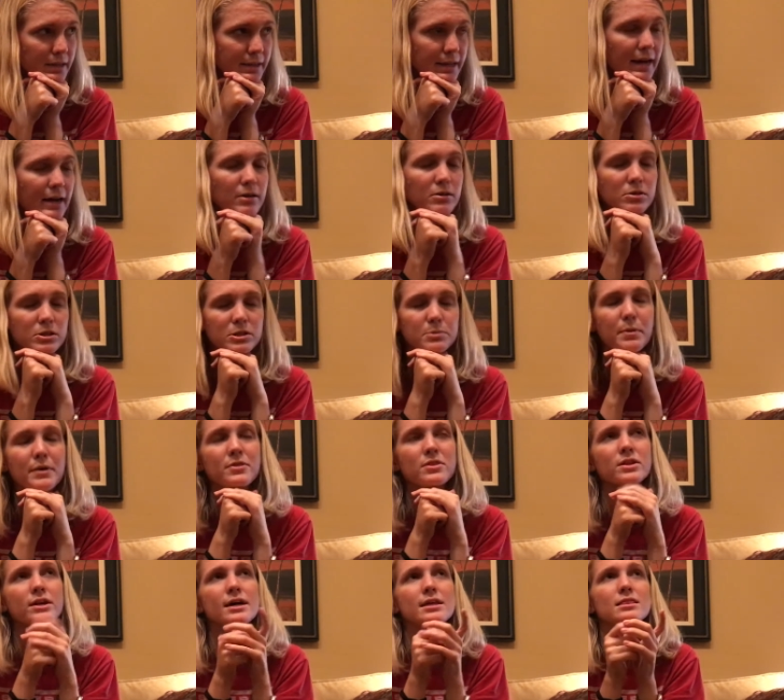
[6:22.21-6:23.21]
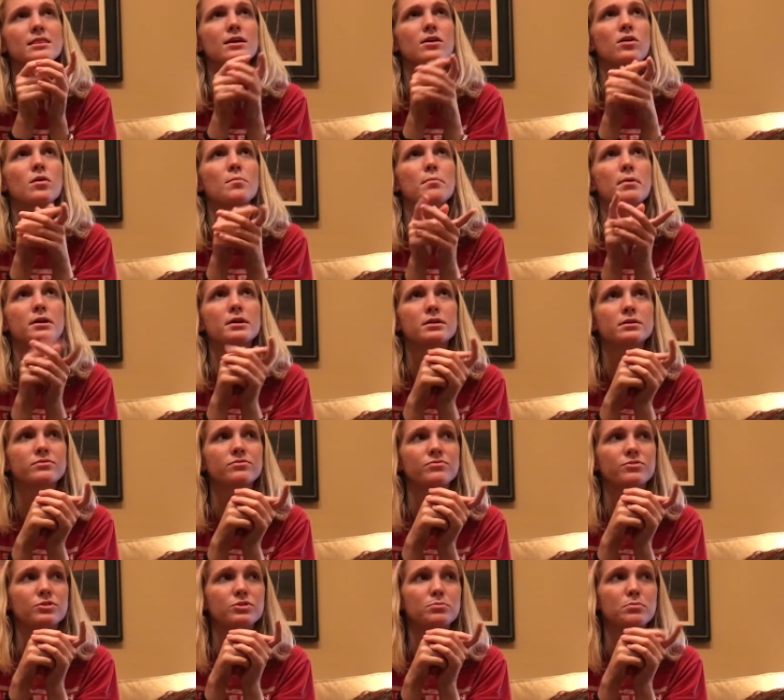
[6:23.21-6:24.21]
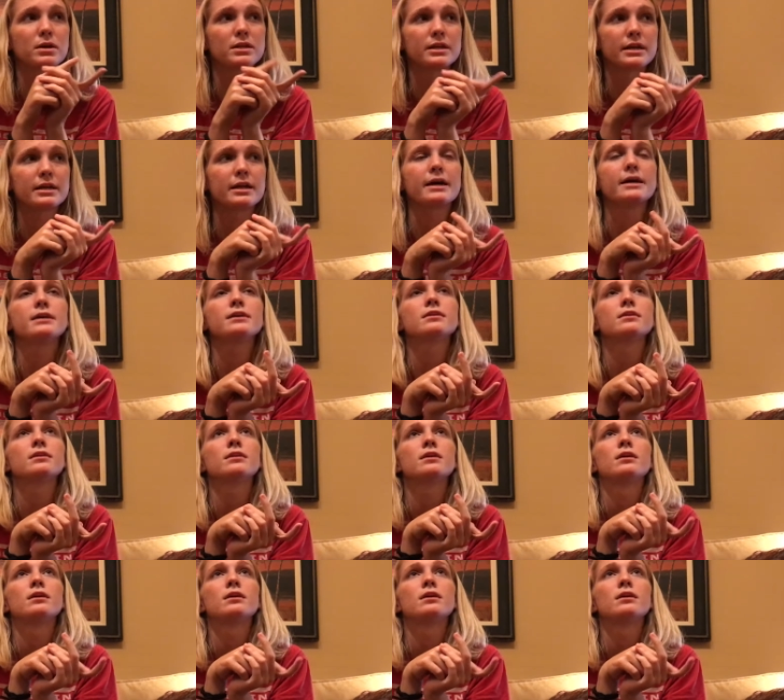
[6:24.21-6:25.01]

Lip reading: Yeah, spent the night there for Monday night.